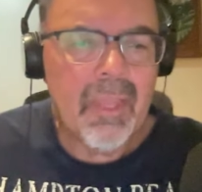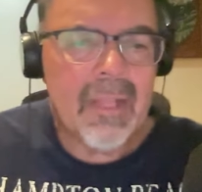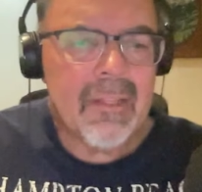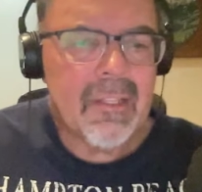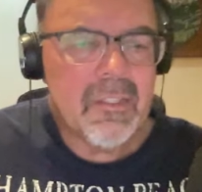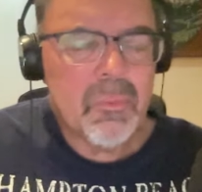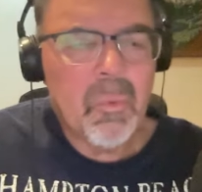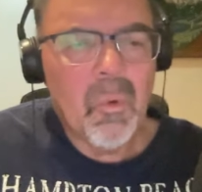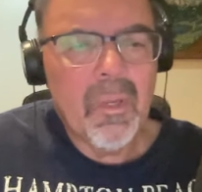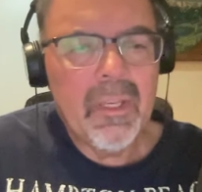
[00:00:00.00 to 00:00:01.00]
at this
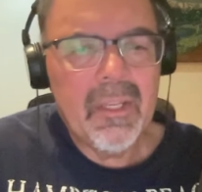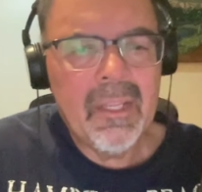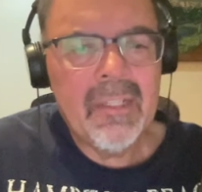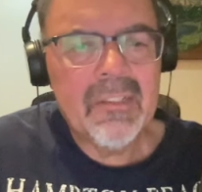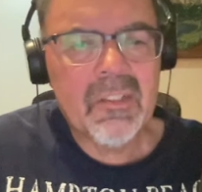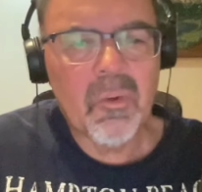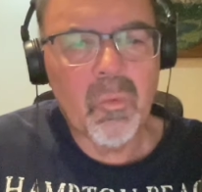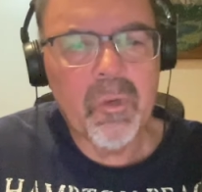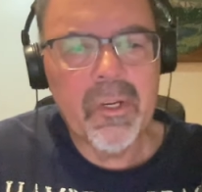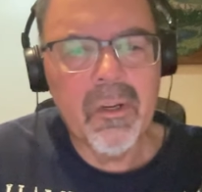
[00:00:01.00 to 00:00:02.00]
point in his
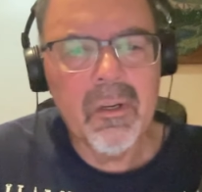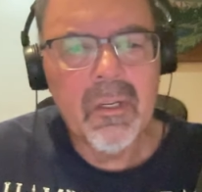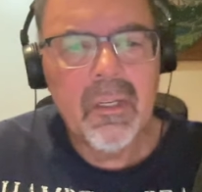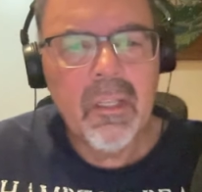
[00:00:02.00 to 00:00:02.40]
career,